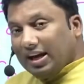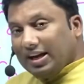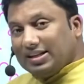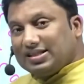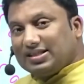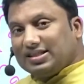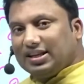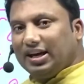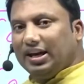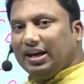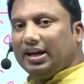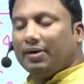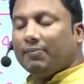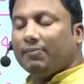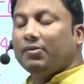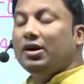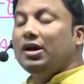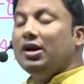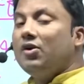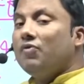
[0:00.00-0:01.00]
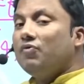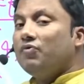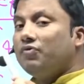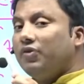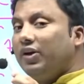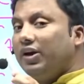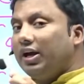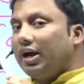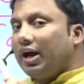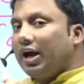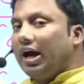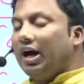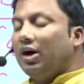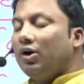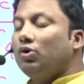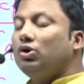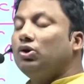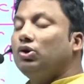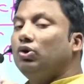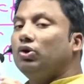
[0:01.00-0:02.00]
LCM, we
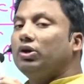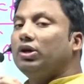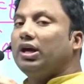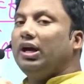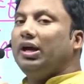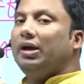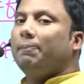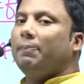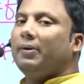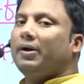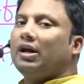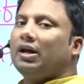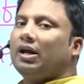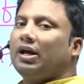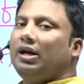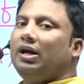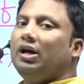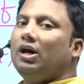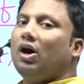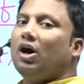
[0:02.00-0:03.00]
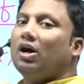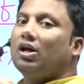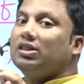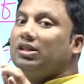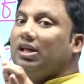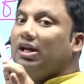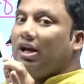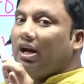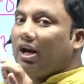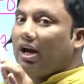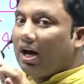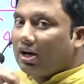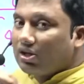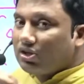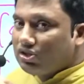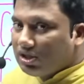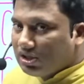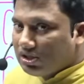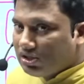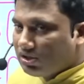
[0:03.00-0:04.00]
have to keep an eye on the
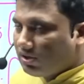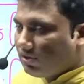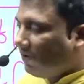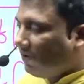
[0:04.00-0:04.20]
largest